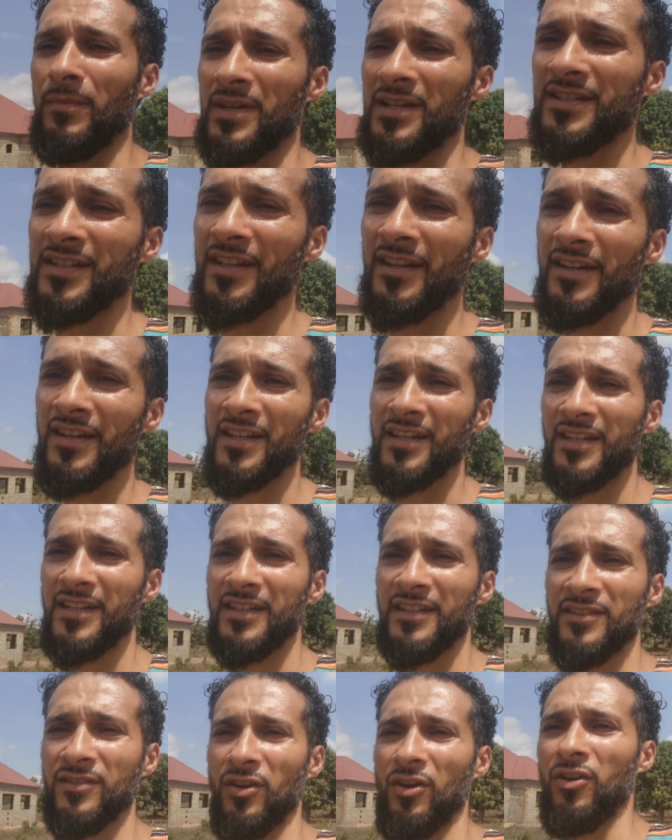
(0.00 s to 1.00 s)
is in
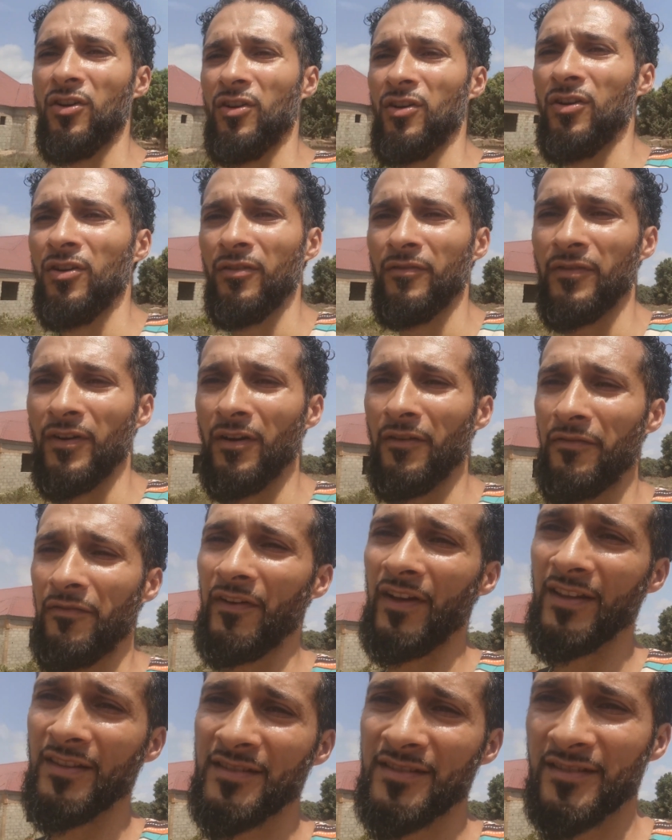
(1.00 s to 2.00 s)
need of a
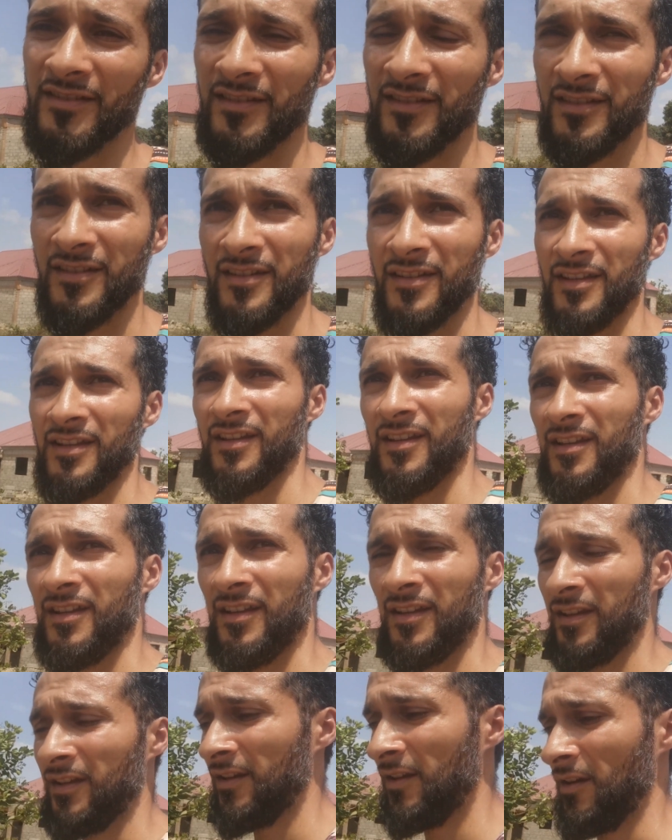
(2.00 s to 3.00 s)
fence
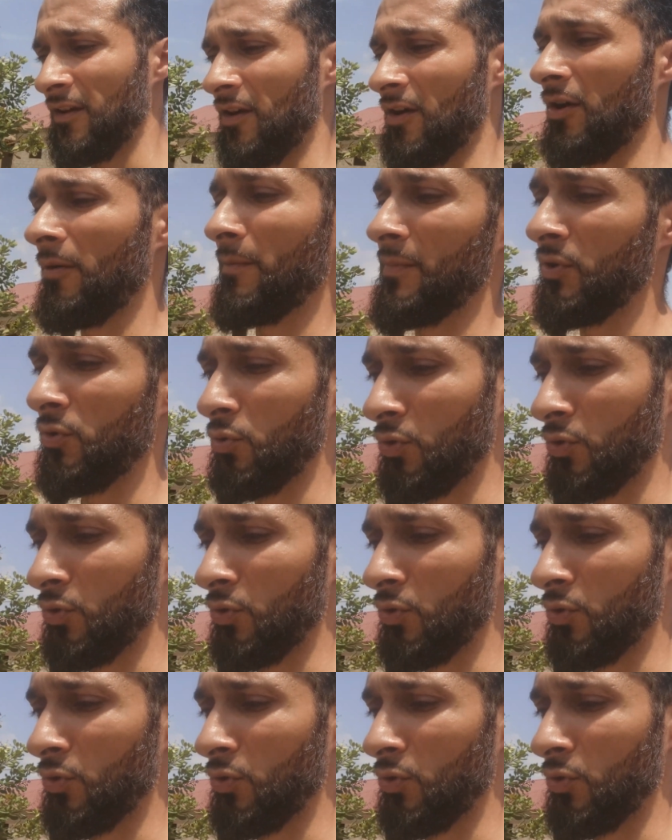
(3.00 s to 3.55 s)
in